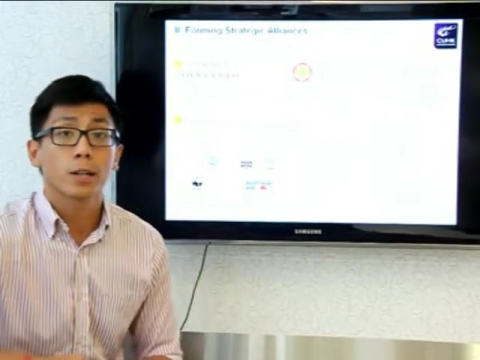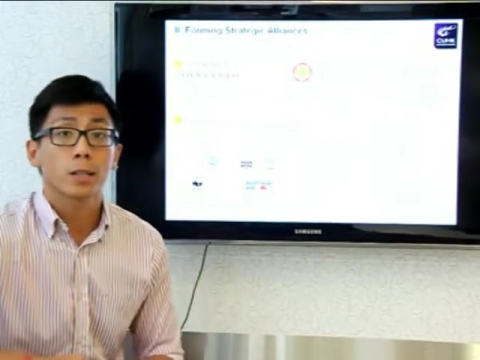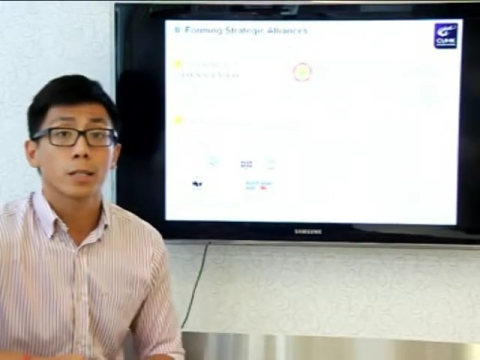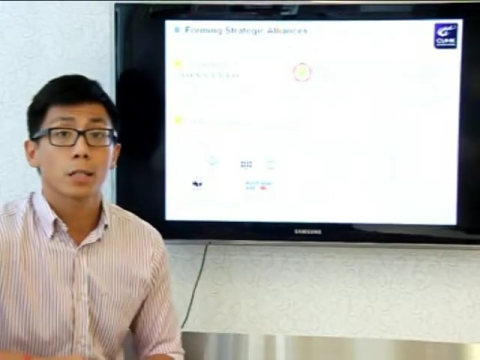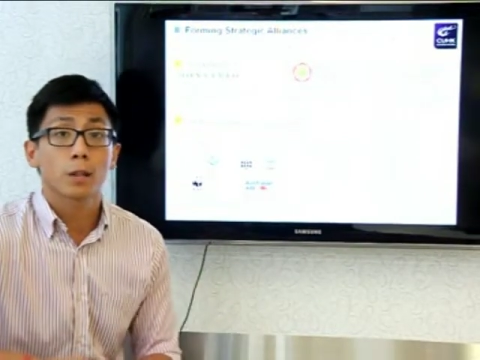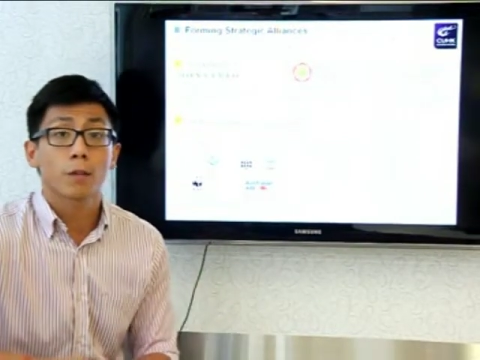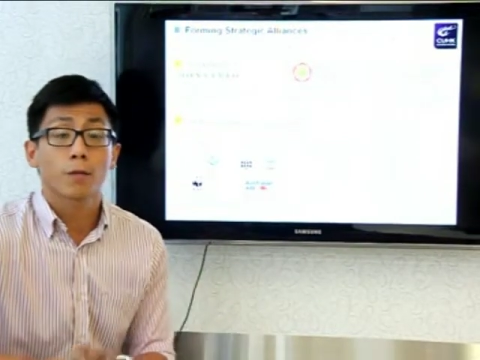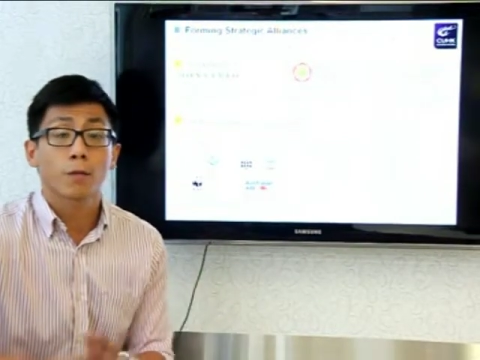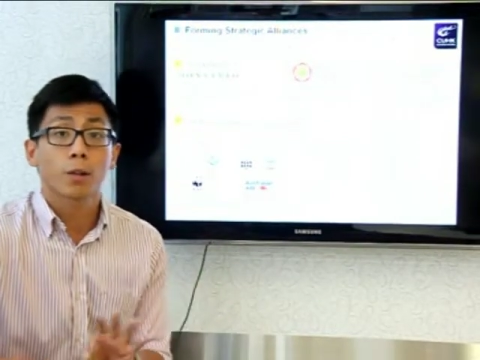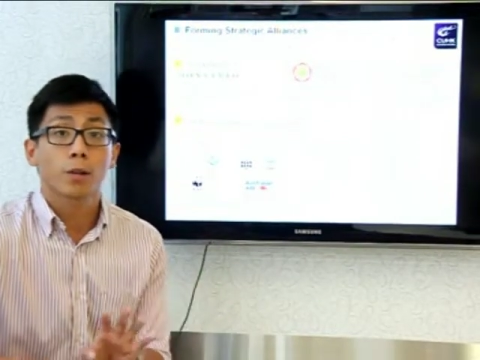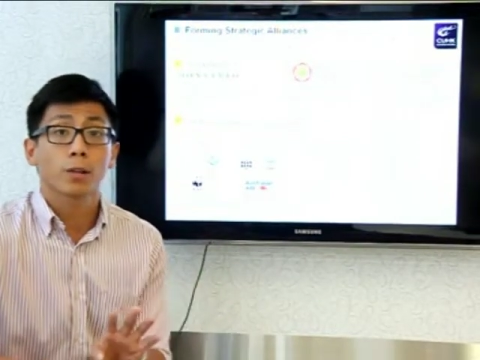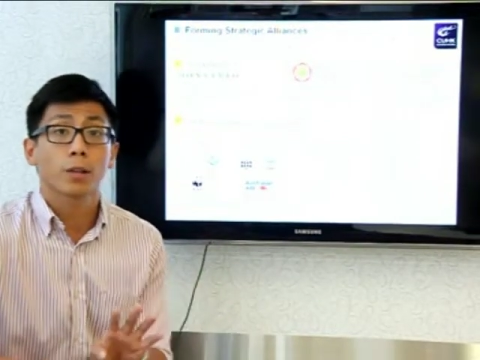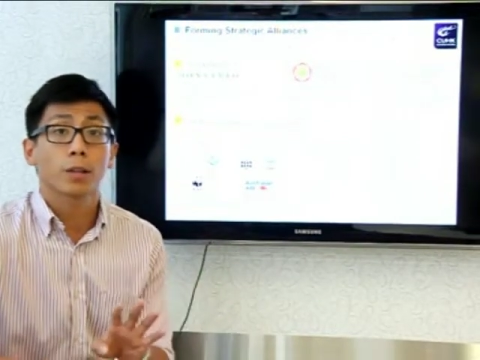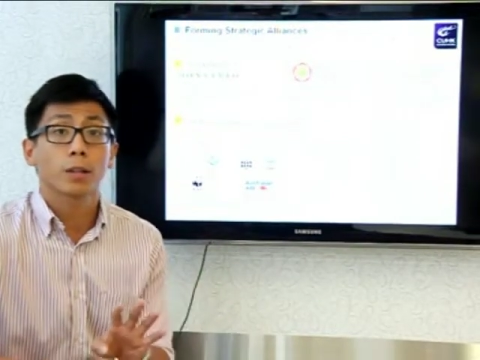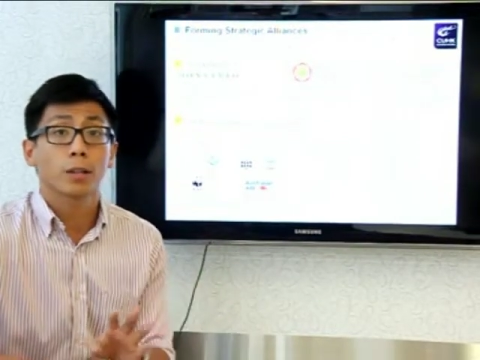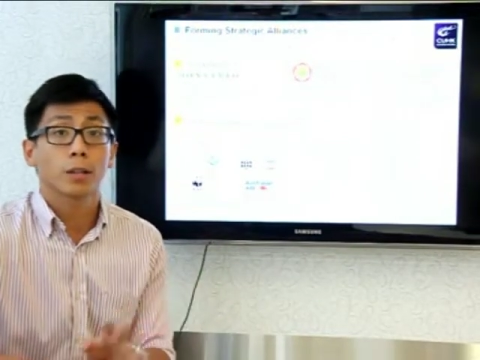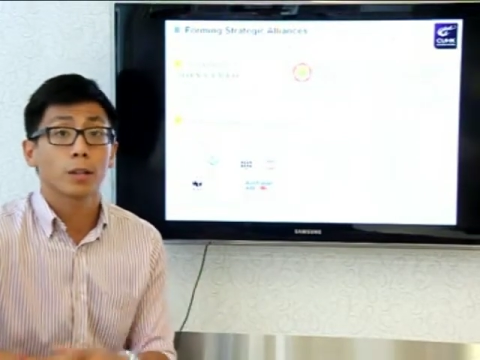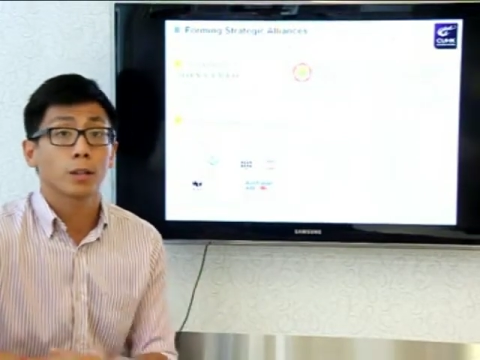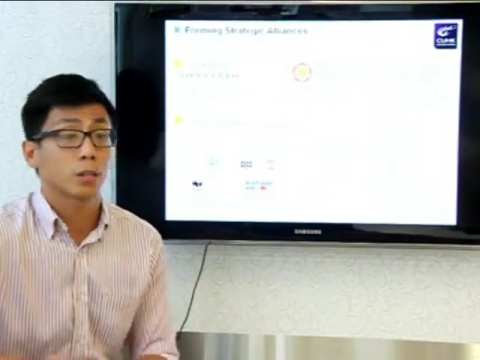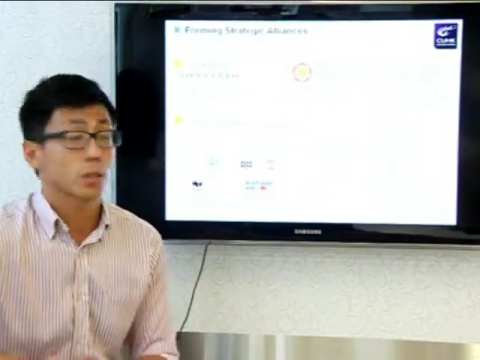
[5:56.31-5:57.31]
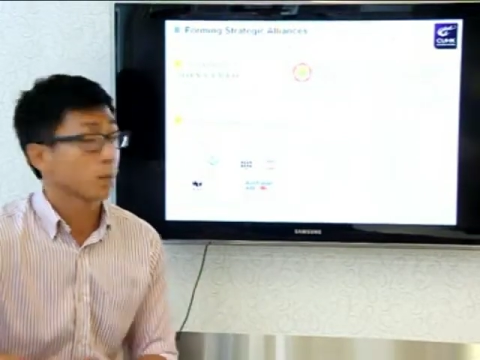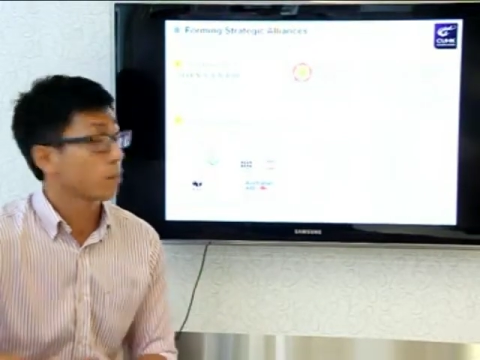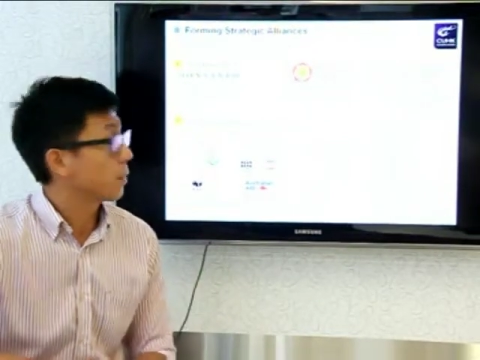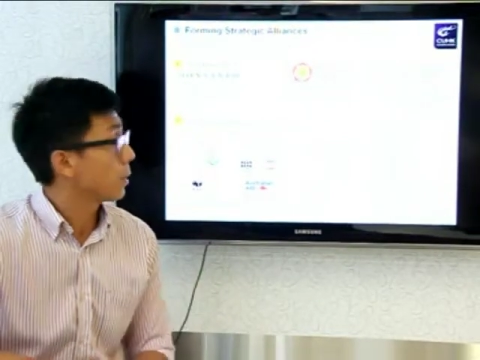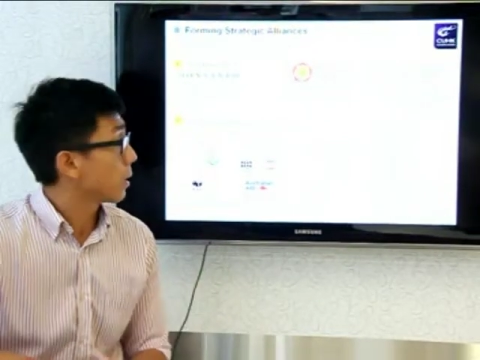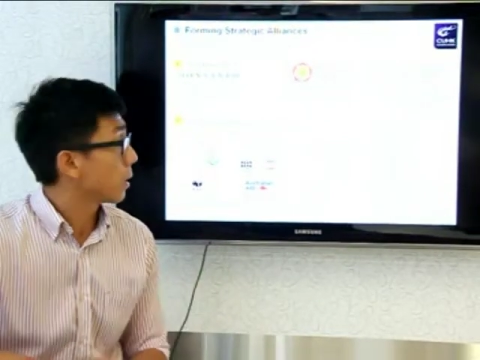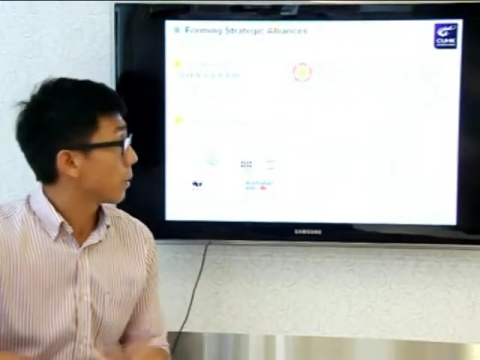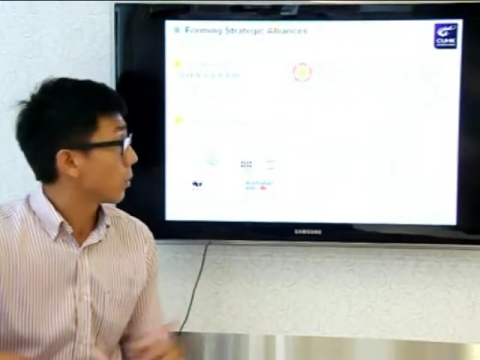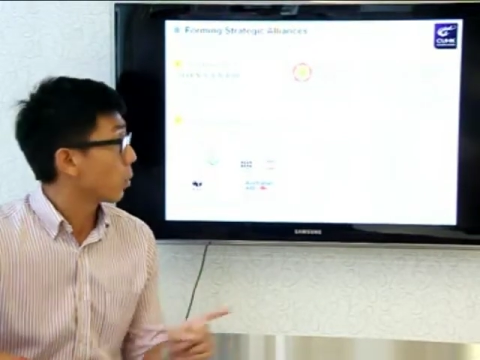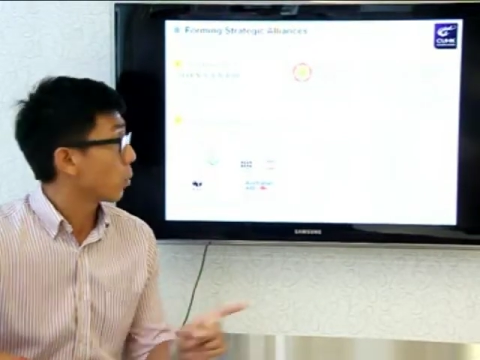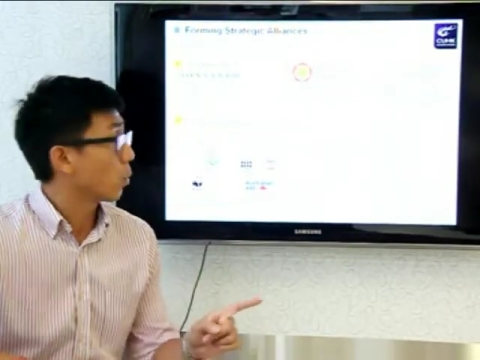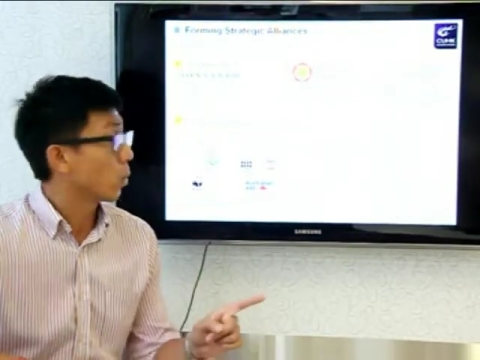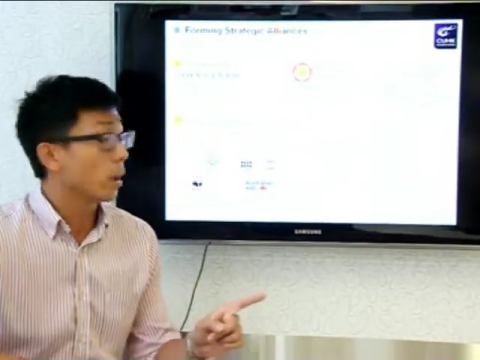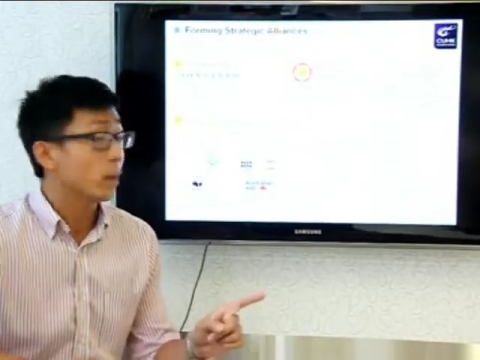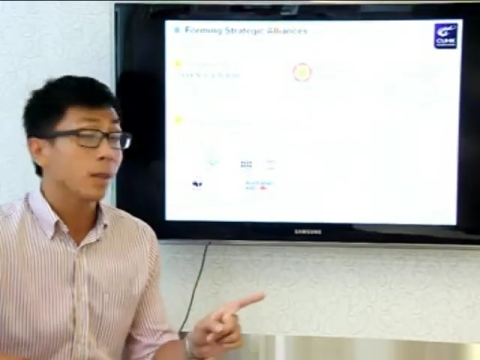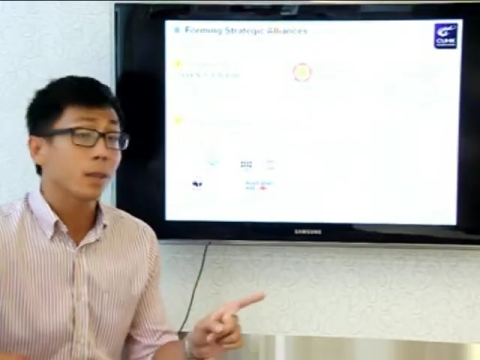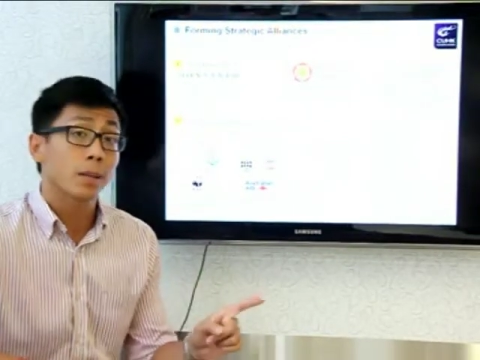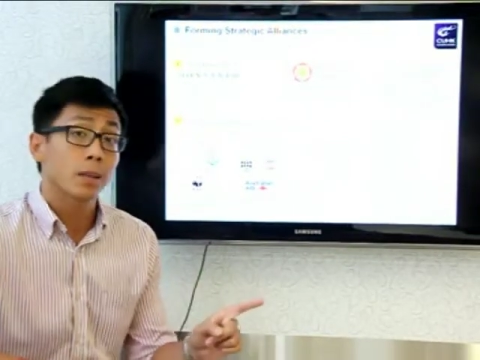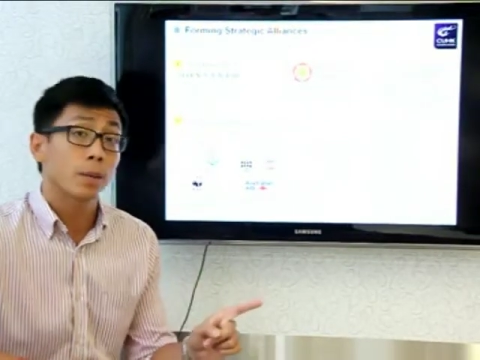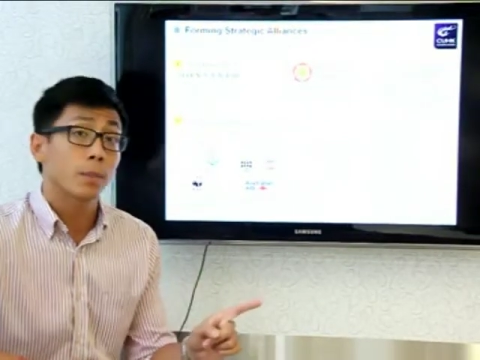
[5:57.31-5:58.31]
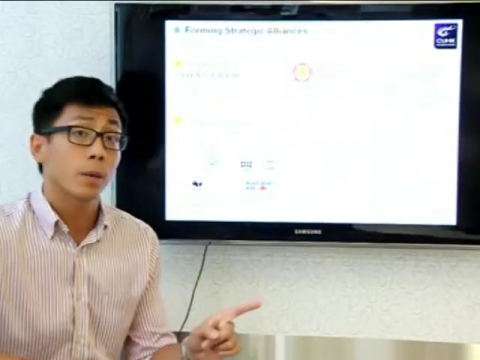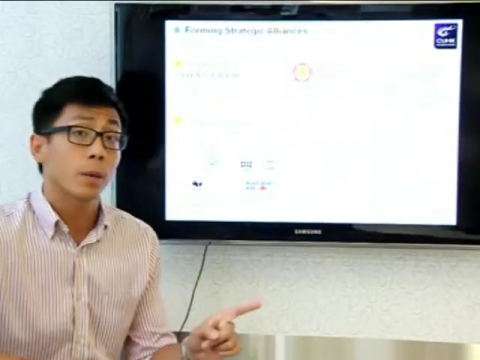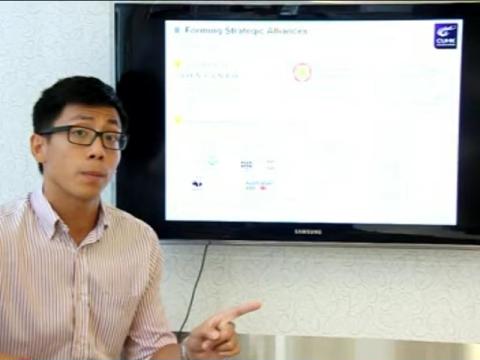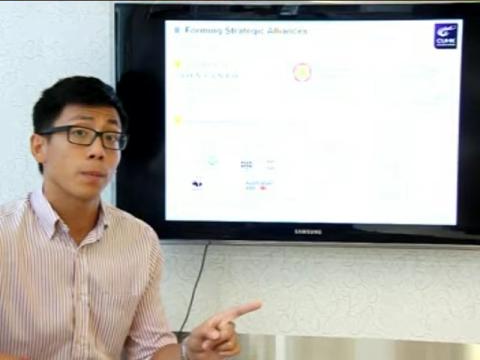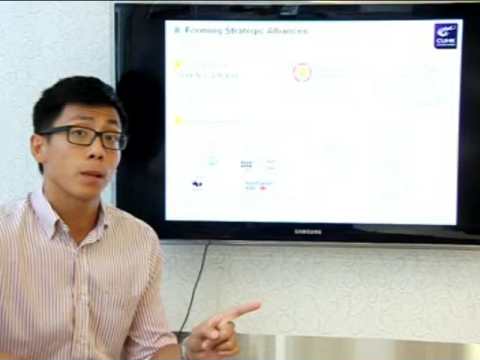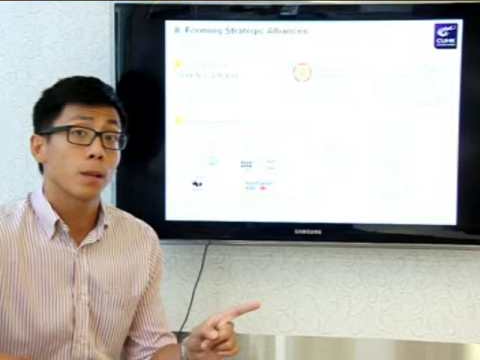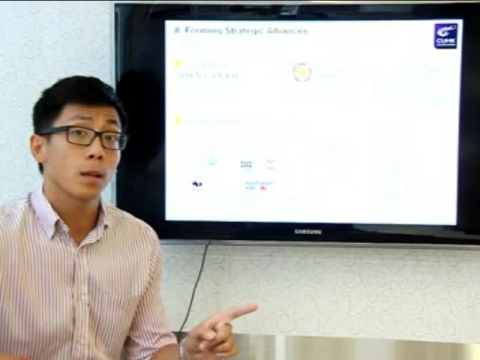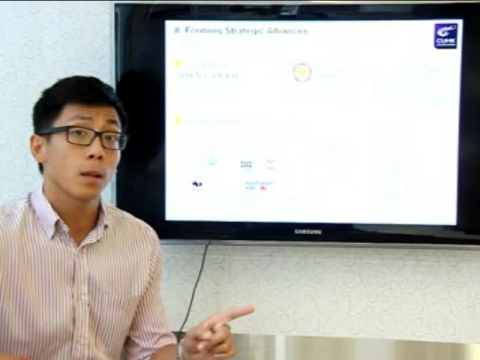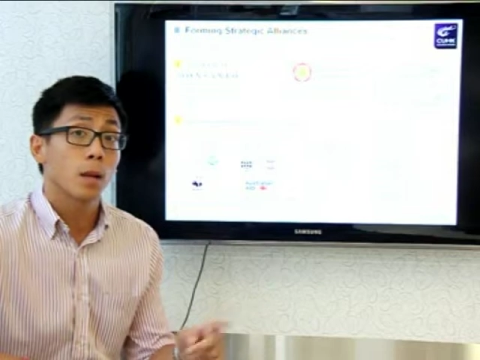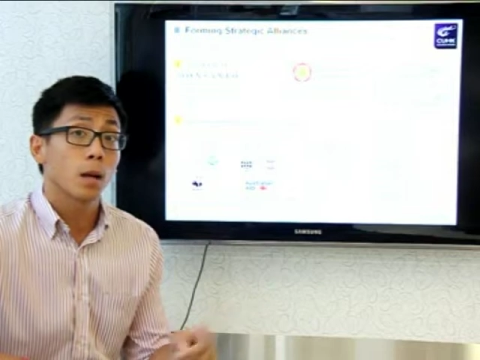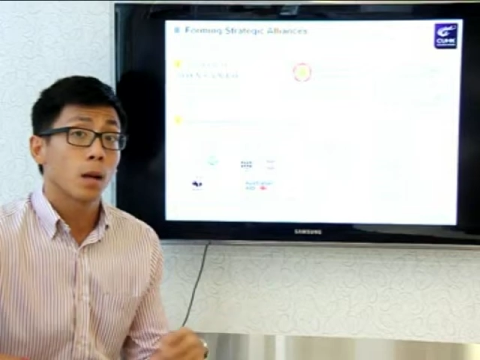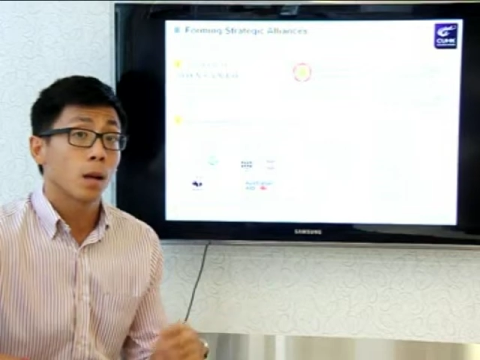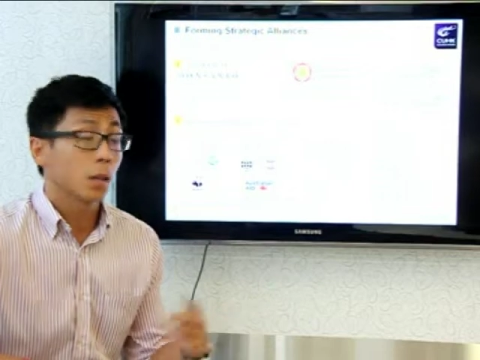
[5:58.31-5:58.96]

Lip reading: The 4 criteria will be number 1, commitment,